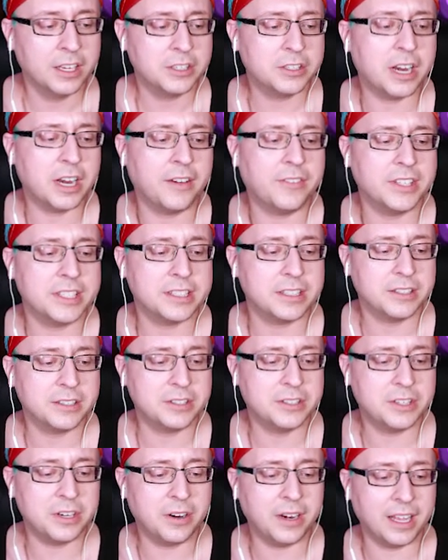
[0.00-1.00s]
Travis,
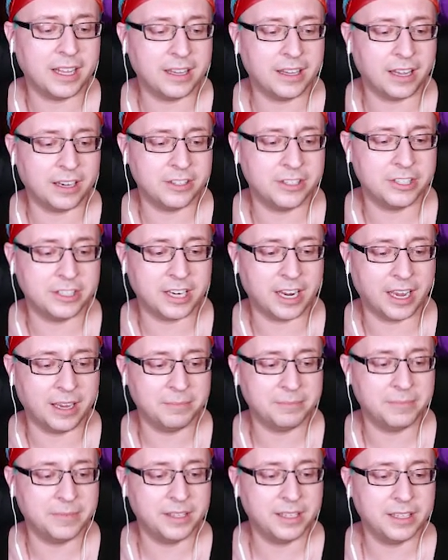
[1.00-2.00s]
during
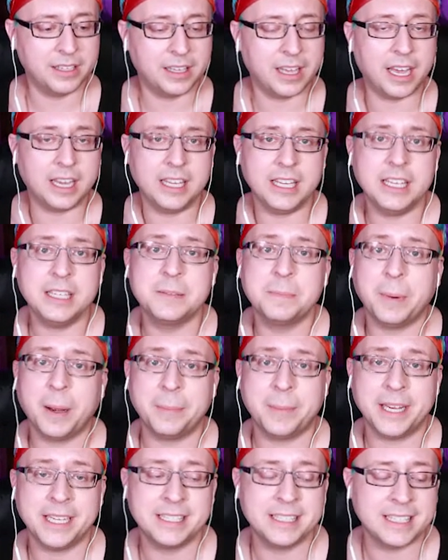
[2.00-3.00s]
lunchtime, I eat by
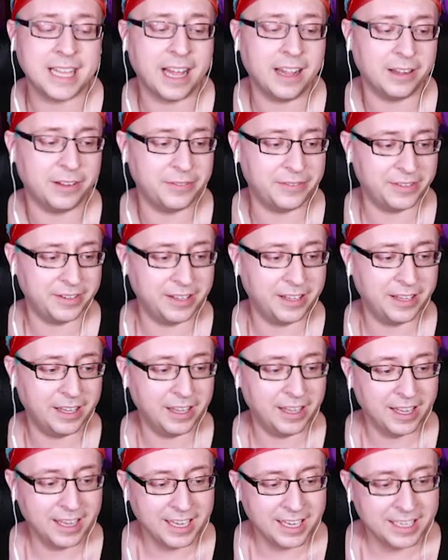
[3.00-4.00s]
myself.
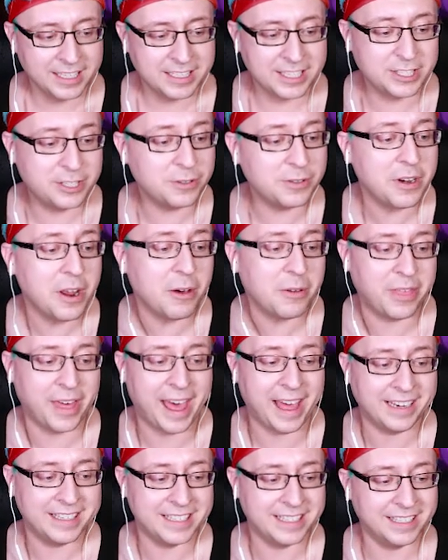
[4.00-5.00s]
Did you know
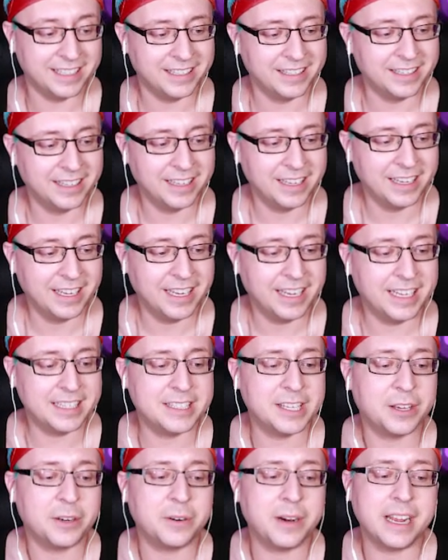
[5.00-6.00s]
that?
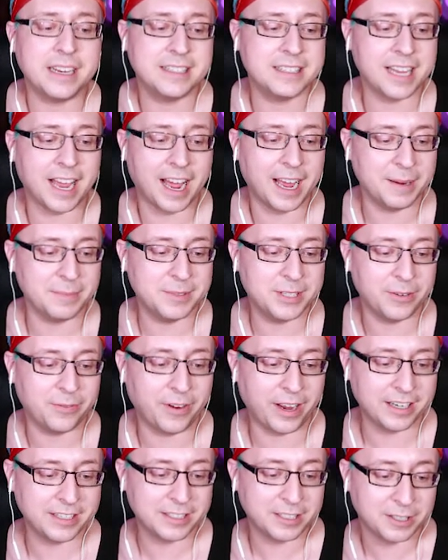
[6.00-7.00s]
It's a great time to
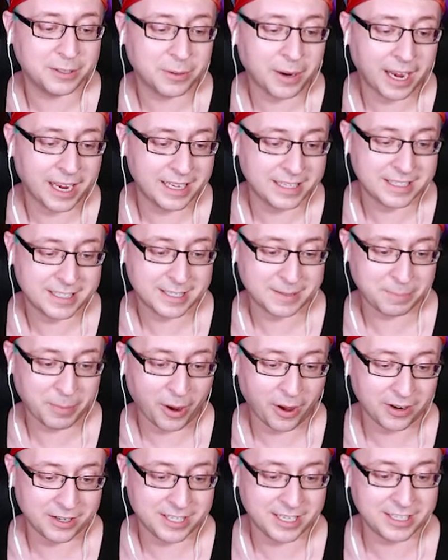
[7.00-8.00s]
find a quiet
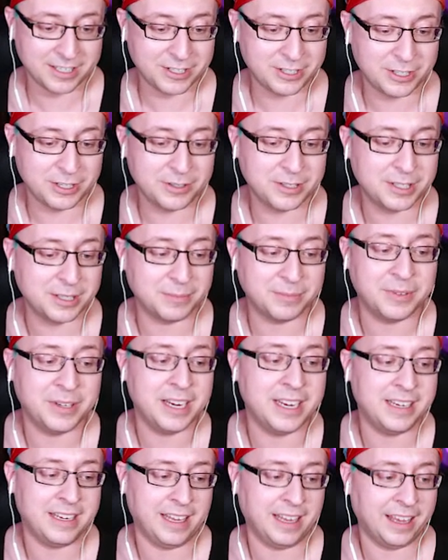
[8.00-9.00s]
spot and do some
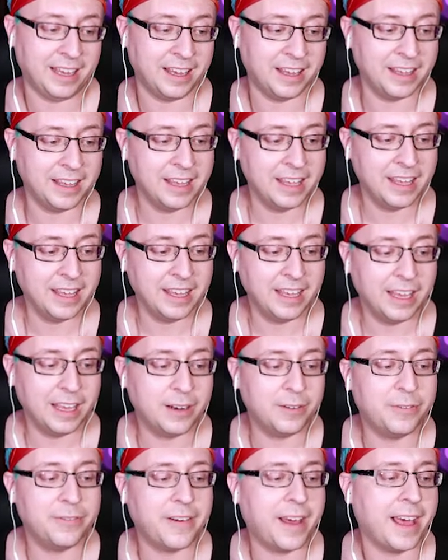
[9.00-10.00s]
reading.
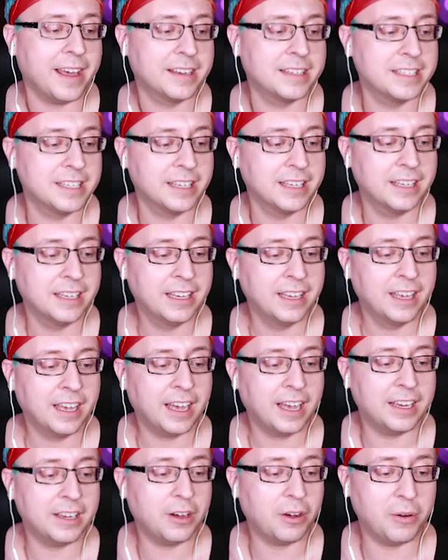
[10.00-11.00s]
In fact,
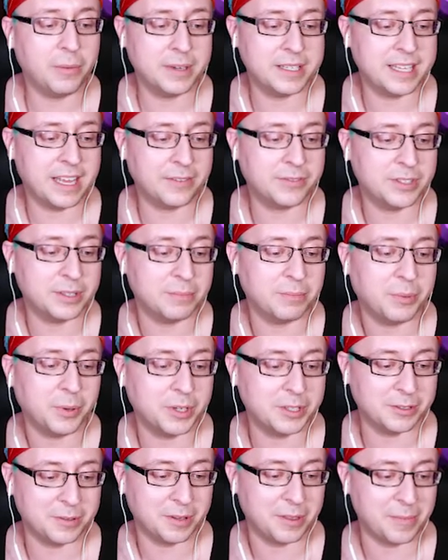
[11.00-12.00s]
I always have some
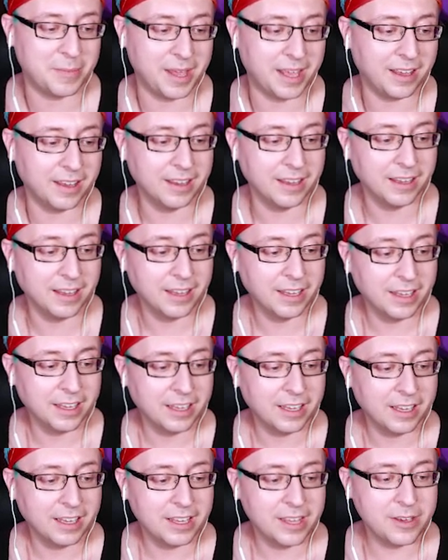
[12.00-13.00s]
books with me.
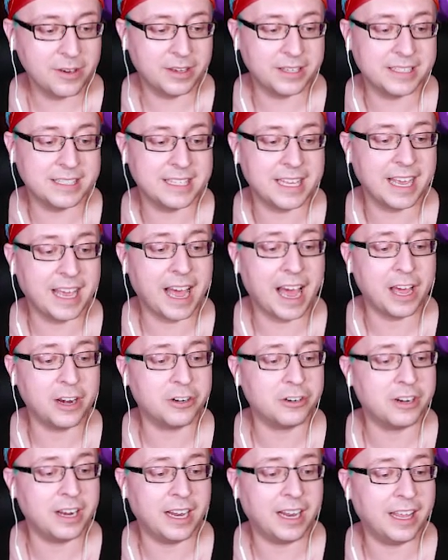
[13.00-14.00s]
You could say I
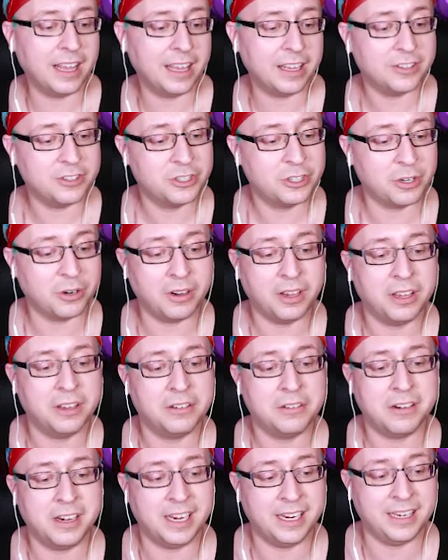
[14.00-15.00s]
really enjoy
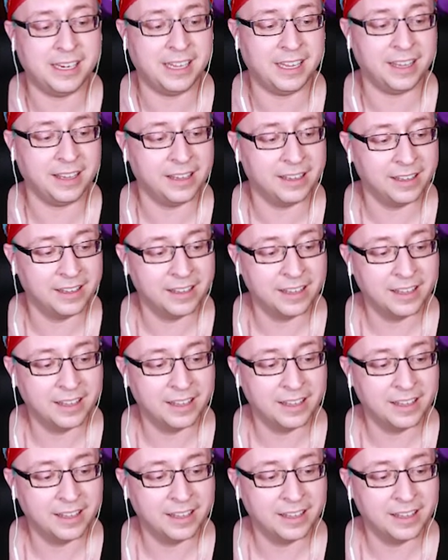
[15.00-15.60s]
reading.